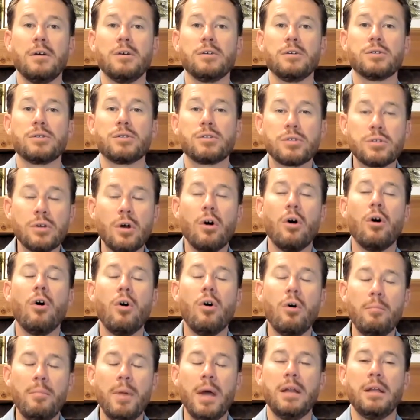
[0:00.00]

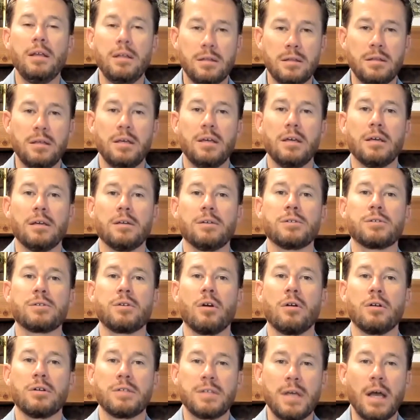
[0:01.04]
so many things
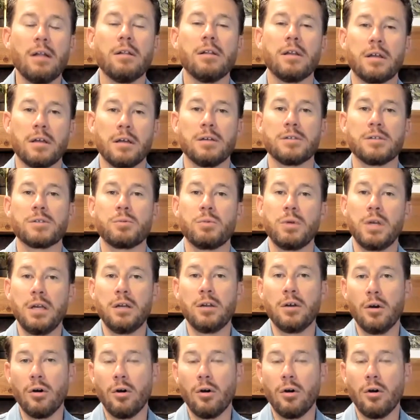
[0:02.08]
are telling us we need to